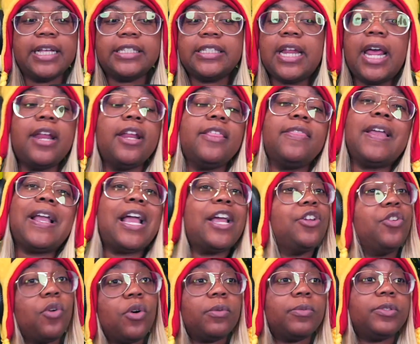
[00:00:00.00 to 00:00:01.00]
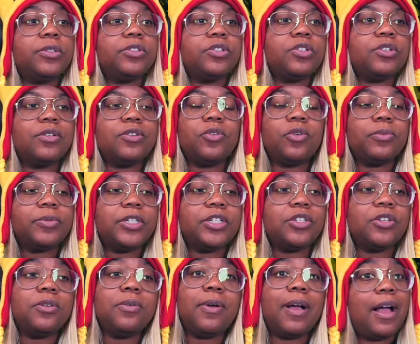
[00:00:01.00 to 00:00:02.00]
It's not a thing I normally
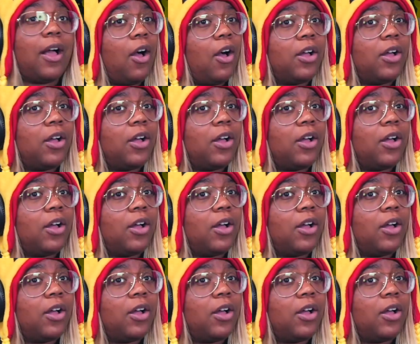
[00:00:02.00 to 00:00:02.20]
do.